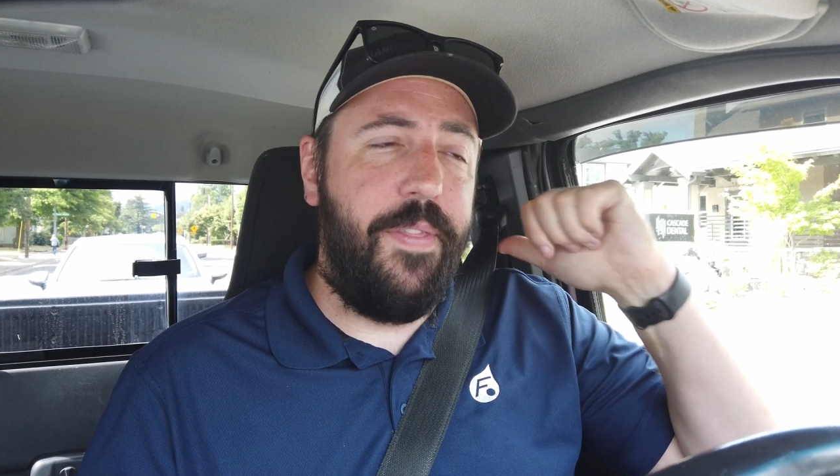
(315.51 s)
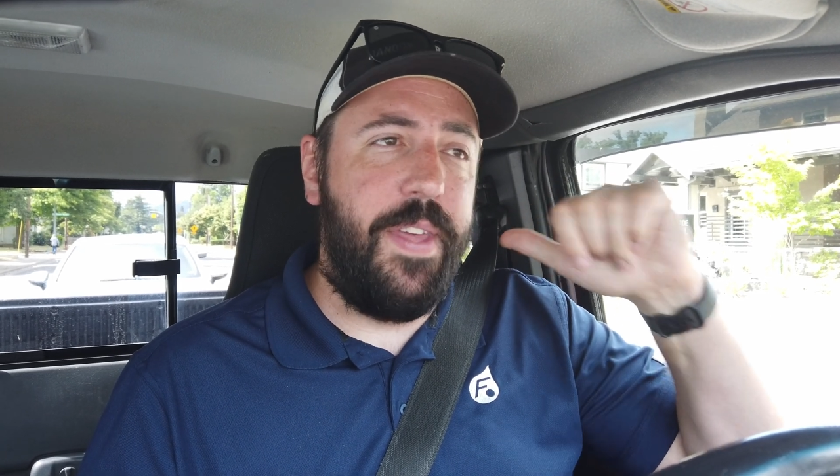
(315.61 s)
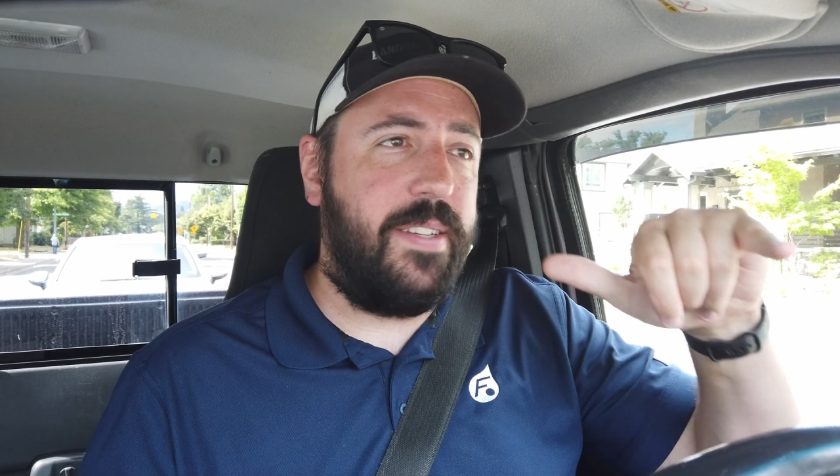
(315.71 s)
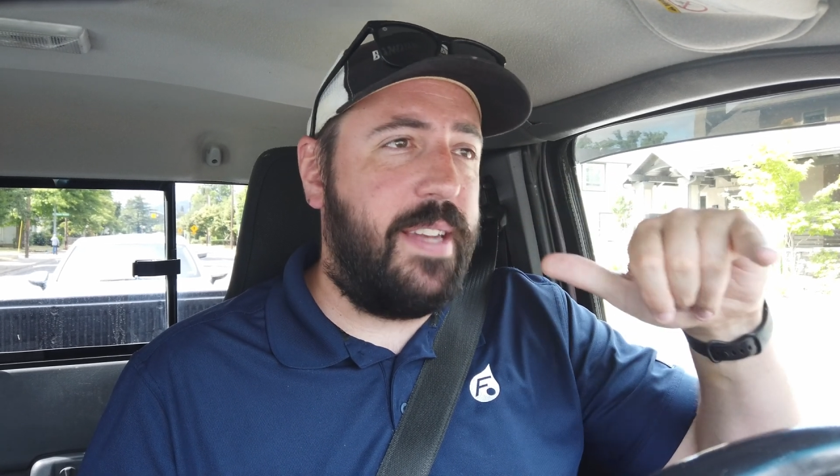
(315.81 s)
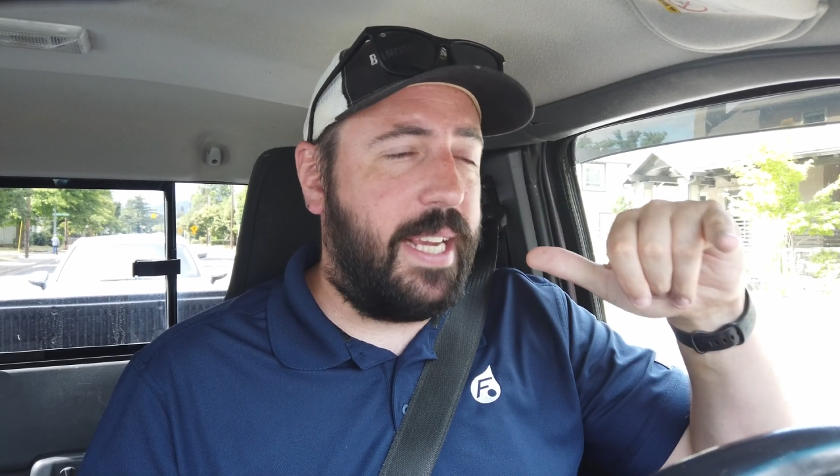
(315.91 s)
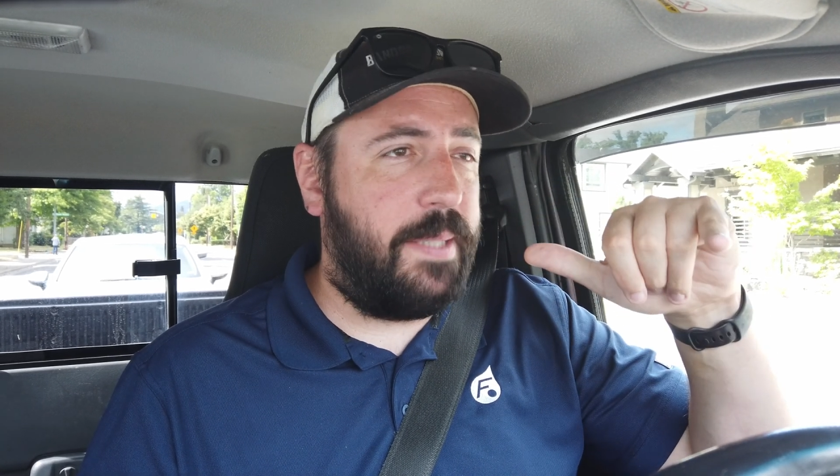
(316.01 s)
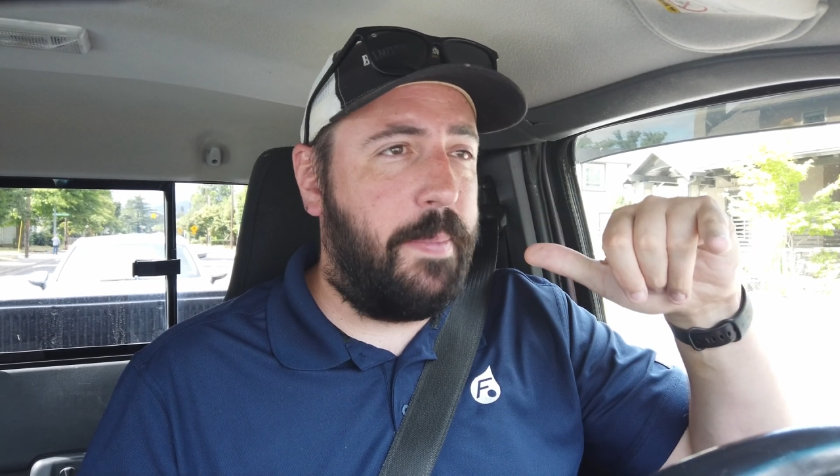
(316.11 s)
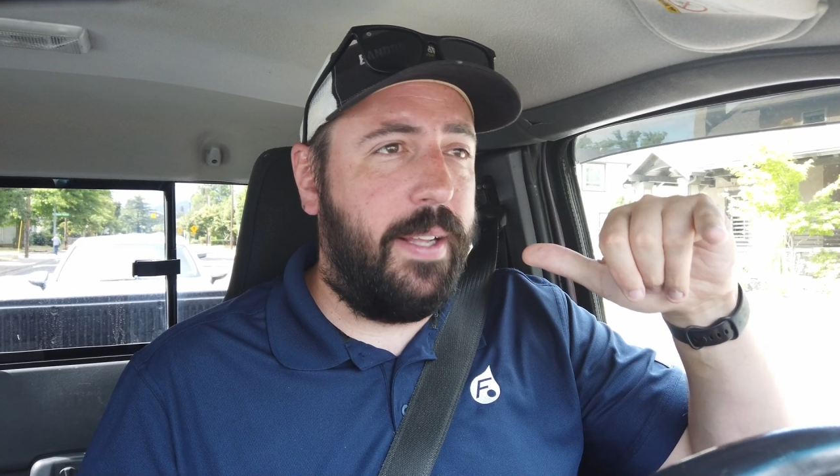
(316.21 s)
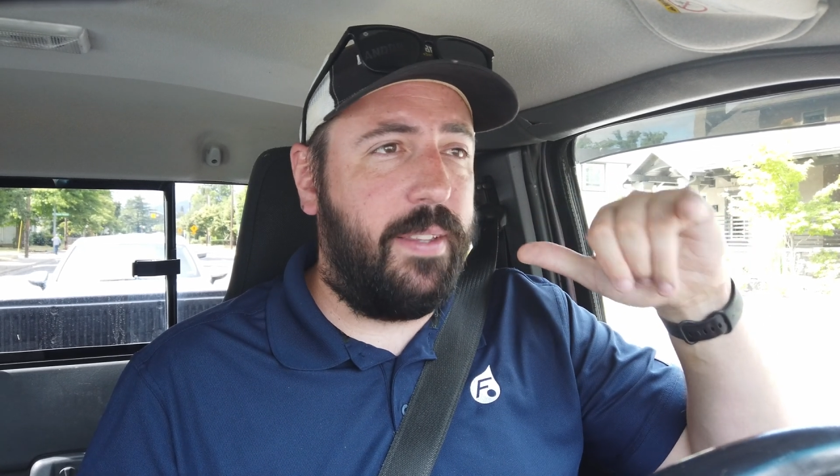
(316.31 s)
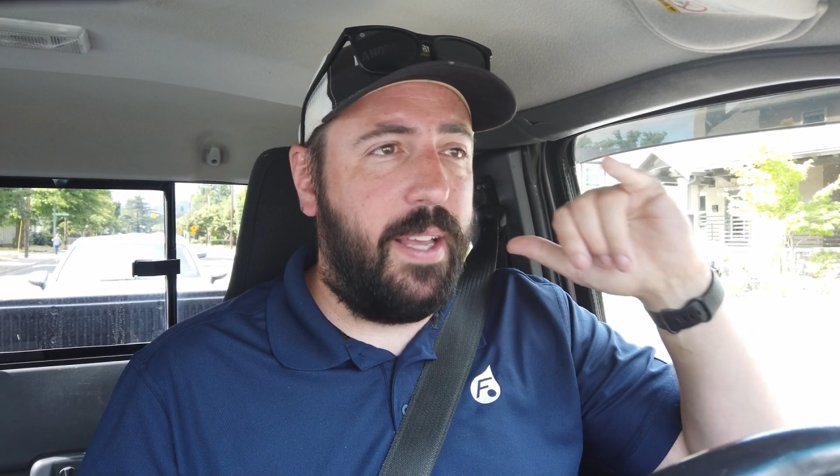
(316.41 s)
This
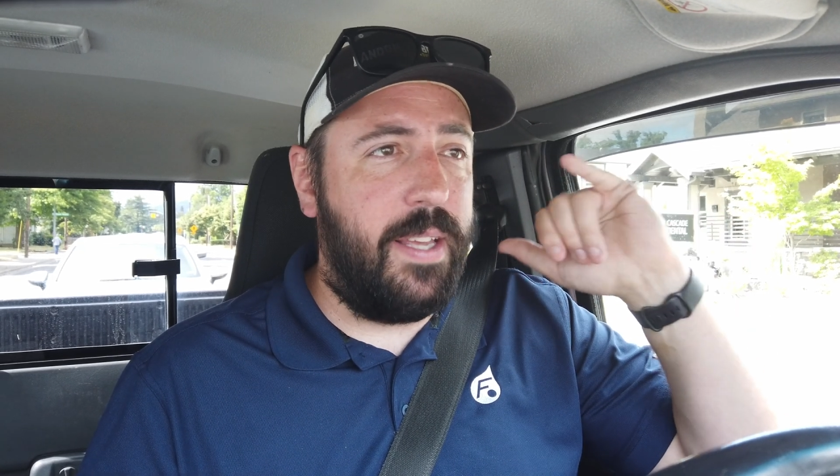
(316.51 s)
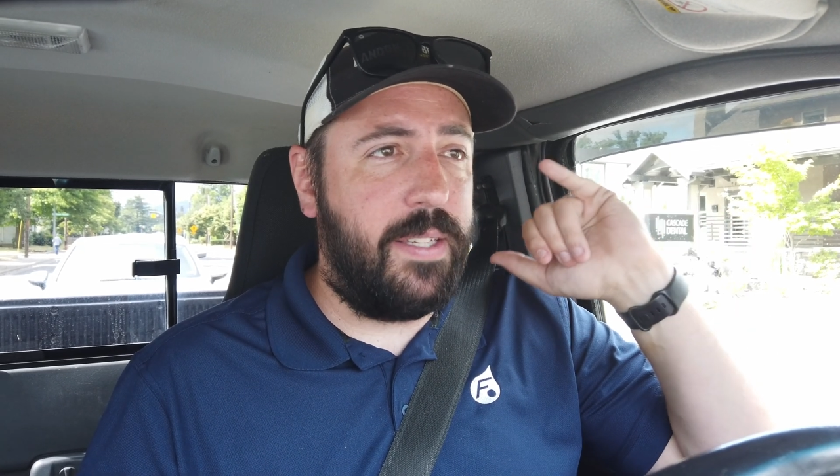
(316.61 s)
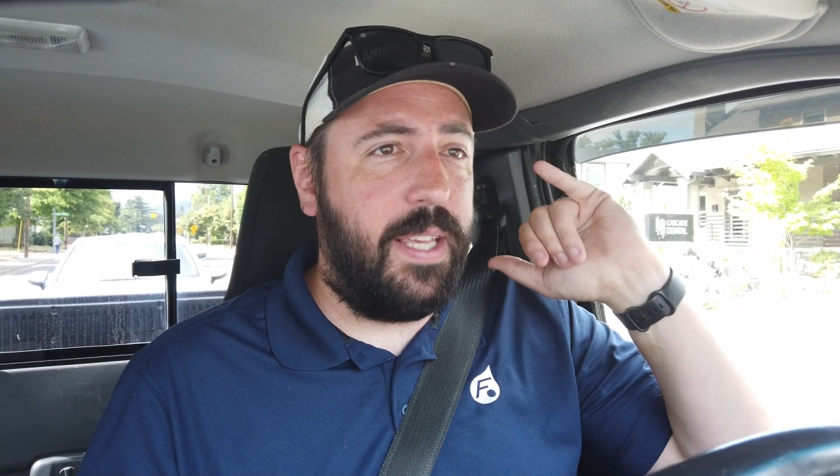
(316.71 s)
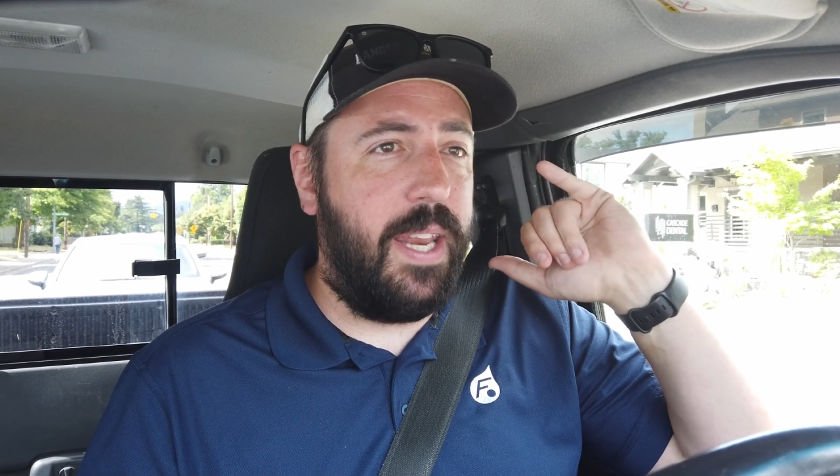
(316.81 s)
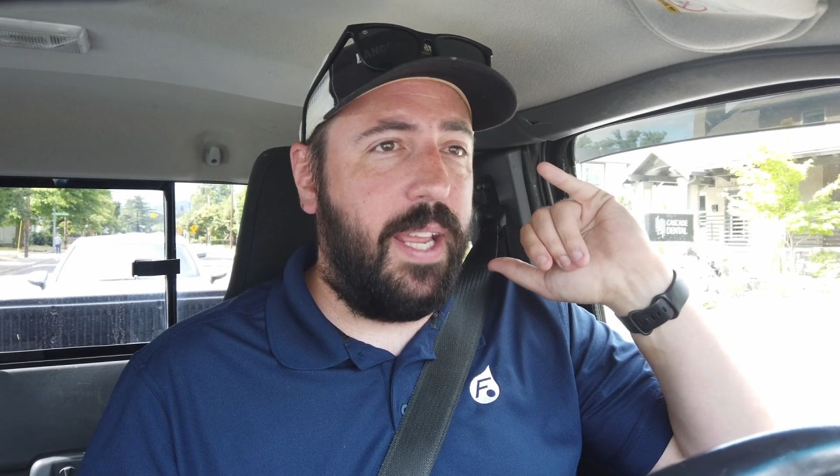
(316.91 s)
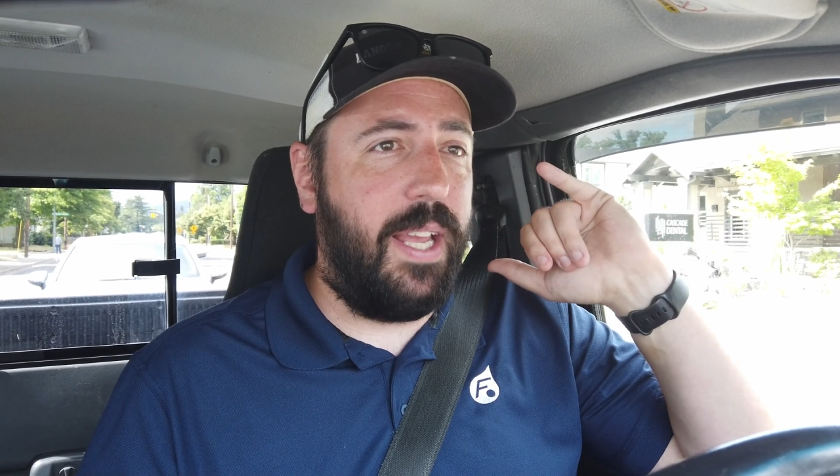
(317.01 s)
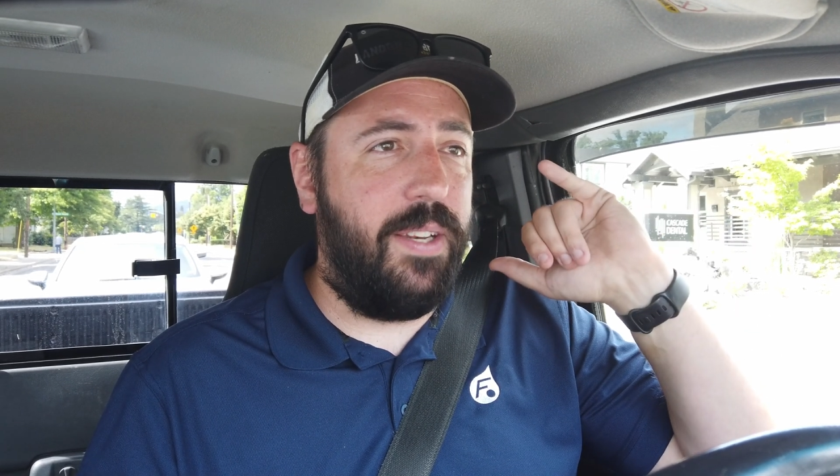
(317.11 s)
next month is getting